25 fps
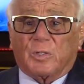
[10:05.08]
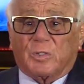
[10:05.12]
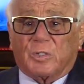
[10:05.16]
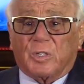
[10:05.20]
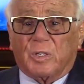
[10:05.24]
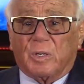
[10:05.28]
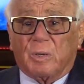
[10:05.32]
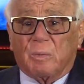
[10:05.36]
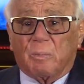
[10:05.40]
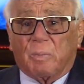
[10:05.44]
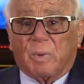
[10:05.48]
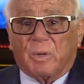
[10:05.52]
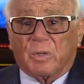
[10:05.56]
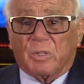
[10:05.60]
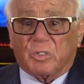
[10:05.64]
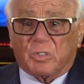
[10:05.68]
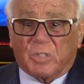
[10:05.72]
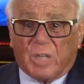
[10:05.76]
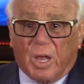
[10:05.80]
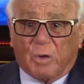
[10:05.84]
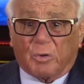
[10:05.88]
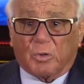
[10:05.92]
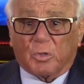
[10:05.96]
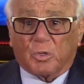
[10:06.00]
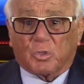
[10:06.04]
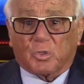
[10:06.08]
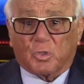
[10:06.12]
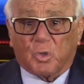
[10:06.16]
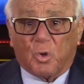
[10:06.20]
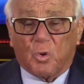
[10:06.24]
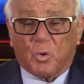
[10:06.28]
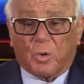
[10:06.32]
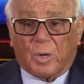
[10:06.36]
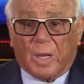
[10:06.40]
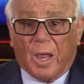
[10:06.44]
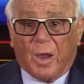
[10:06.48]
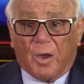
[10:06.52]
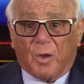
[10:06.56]
anybody's
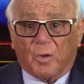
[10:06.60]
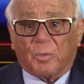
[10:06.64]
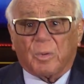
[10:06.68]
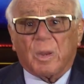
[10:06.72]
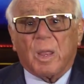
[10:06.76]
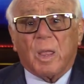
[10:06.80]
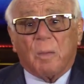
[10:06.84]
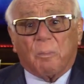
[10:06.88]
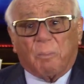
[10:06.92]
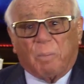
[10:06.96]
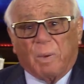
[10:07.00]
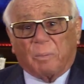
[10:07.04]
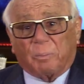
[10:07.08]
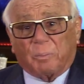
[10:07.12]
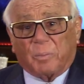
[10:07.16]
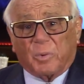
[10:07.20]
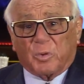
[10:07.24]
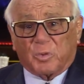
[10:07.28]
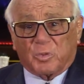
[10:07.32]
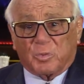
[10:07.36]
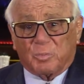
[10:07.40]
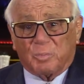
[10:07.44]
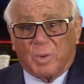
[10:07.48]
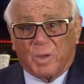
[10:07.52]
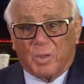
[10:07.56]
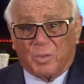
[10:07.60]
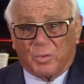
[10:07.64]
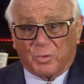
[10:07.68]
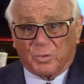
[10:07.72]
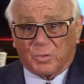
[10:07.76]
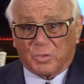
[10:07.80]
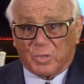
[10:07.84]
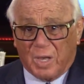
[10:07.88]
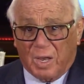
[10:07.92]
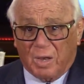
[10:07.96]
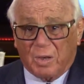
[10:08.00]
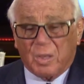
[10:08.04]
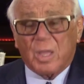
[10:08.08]
artichoke heart but their
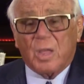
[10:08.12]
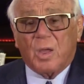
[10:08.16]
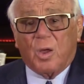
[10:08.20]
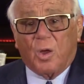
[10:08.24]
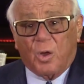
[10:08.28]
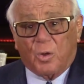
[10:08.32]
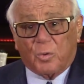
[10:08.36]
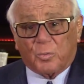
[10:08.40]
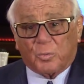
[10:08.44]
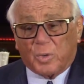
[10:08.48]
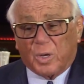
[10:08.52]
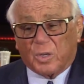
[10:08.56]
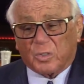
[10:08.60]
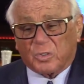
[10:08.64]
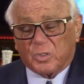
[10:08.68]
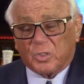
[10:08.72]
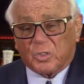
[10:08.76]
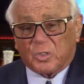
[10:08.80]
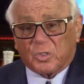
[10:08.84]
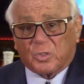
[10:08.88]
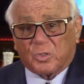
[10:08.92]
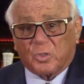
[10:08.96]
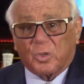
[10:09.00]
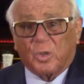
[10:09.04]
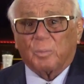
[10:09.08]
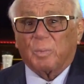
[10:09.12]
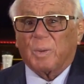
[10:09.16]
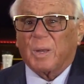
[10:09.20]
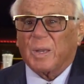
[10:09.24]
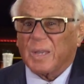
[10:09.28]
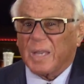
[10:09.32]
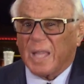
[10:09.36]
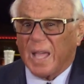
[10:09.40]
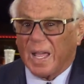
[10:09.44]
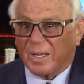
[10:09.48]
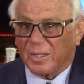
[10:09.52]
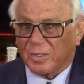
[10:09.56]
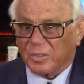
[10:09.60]
mother's heart. Oh, Russ, it's good, but
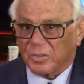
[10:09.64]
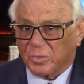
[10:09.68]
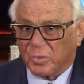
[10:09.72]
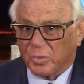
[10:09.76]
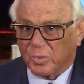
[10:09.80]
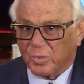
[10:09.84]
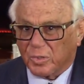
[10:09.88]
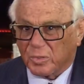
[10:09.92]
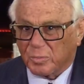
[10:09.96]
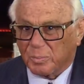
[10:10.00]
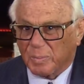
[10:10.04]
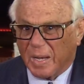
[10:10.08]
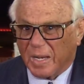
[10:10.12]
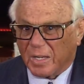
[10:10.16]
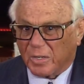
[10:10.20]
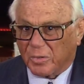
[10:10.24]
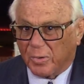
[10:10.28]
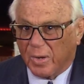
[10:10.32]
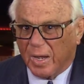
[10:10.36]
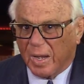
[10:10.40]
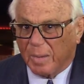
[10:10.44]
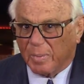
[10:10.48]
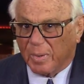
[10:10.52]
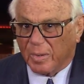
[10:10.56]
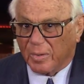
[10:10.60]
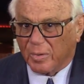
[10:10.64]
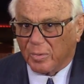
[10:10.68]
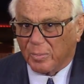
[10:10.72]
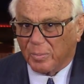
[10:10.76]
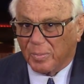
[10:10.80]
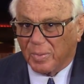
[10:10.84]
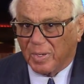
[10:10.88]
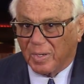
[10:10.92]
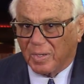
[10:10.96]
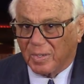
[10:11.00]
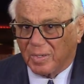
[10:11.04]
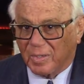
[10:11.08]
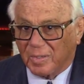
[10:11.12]
not as good as my grandmother
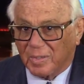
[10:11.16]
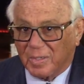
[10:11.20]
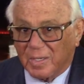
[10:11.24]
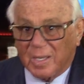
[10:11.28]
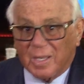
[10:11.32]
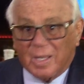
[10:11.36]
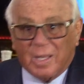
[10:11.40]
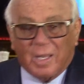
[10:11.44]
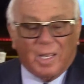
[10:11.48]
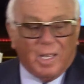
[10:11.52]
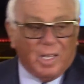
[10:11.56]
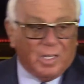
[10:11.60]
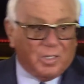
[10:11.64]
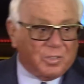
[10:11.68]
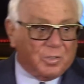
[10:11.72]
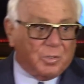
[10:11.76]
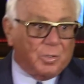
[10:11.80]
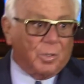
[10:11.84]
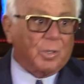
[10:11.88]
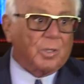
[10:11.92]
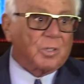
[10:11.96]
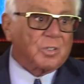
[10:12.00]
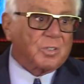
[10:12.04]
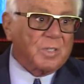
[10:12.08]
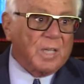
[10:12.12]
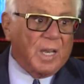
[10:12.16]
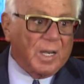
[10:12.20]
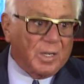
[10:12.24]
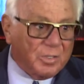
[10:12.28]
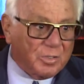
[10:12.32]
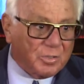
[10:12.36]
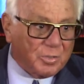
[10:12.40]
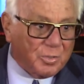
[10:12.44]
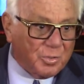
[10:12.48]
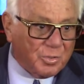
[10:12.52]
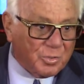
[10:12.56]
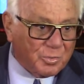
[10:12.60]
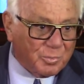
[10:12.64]
made it. It's good, it's not
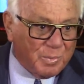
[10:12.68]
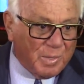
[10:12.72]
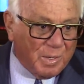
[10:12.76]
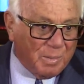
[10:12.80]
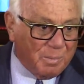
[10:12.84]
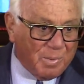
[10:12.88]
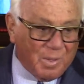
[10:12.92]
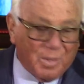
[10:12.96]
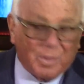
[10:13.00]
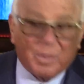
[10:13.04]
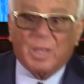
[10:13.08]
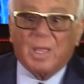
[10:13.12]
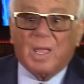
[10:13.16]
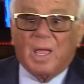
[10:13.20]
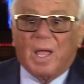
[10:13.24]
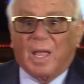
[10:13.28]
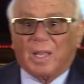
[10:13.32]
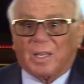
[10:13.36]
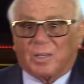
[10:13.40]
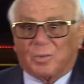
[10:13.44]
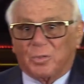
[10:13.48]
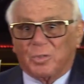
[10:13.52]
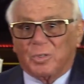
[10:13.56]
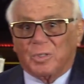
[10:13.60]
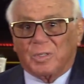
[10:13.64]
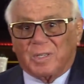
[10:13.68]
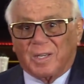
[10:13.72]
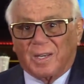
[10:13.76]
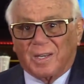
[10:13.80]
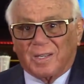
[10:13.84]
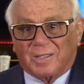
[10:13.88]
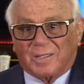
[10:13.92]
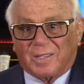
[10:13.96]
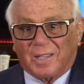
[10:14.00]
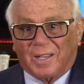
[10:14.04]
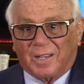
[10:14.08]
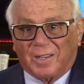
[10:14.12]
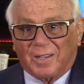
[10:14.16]
as good as my mother. I couldn't
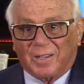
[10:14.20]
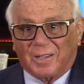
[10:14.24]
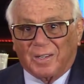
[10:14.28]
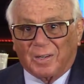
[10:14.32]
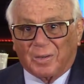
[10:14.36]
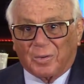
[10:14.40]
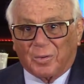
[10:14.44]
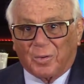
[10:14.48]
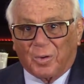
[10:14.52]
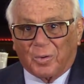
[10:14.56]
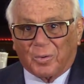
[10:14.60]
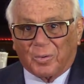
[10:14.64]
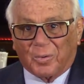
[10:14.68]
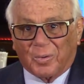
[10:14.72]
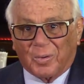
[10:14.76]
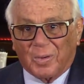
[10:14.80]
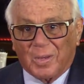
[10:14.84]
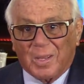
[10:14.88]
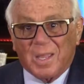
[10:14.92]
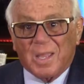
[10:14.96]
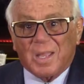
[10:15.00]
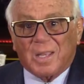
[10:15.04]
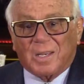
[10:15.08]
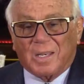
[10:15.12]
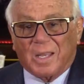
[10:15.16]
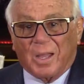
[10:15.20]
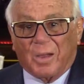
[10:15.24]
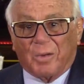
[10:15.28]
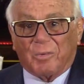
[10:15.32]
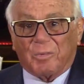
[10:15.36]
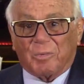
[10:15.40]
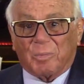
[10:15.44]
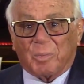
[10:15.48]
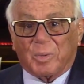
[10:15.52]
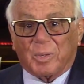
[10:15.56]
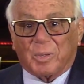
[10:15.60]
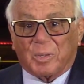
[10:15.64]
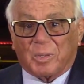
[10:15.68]
take that any longer. Now
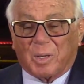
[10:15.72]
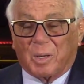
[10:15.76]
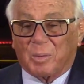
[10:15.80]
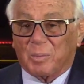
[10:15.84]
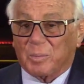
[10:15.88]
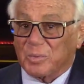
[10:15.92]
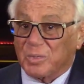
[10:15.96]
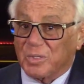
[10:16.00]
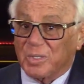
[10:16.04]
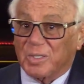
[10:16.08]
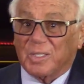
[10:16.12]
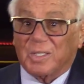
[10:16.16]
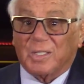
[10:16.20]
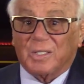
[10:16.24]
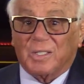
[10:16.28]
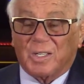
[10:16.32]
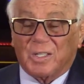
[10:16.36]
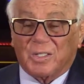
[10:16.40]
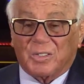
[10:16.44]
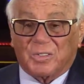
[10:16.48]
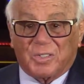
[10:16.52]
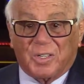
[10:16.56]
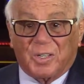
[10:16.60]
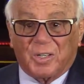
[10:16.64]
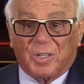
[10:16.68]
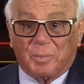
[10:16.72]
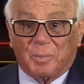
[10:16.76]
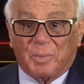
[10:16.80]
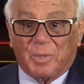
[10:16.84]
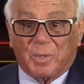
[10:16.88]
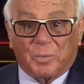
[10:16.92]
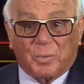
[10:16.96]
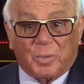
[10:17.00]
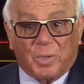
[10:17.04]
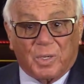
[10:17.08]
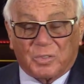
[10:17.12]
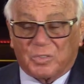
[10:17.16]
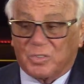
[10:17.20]
everybody comes in and they say to me,
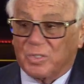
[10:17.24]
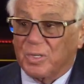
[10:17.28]
Russ,